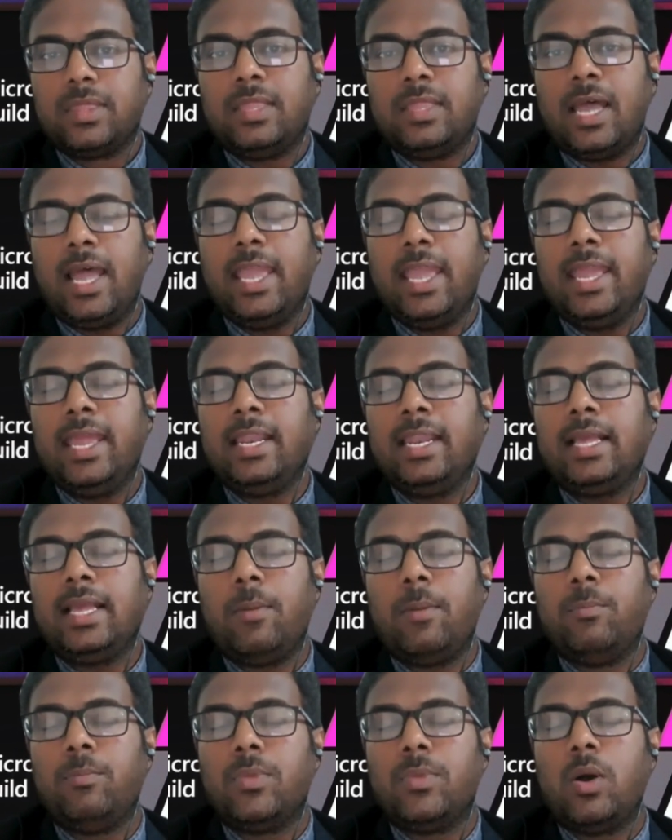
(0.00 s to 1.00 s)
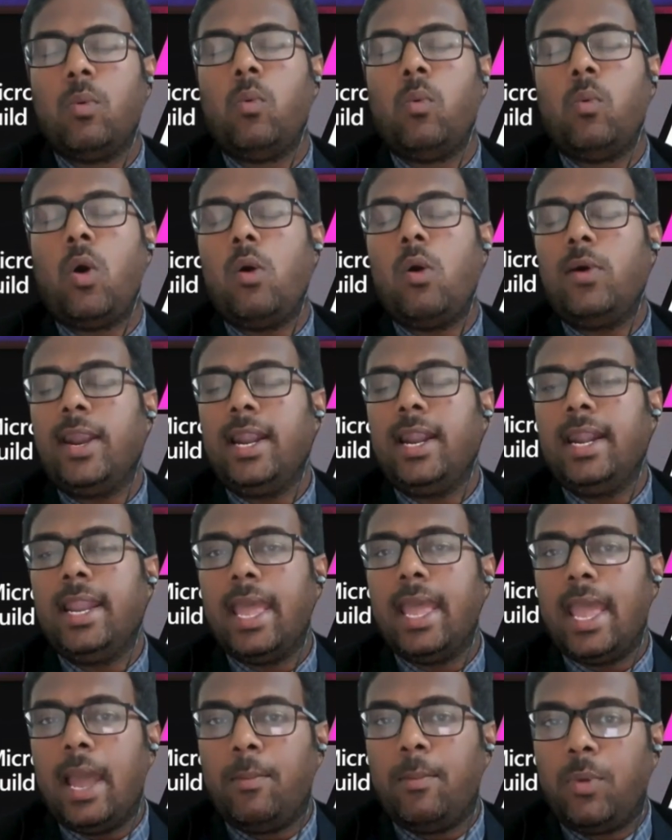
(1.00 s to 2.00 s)
the income over and
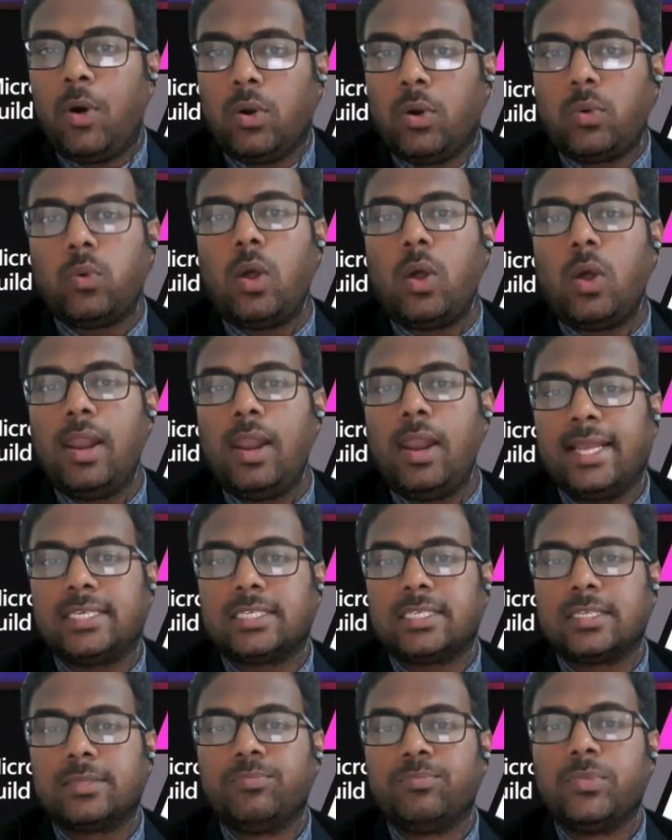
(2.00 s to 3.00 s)
above 12 lakhs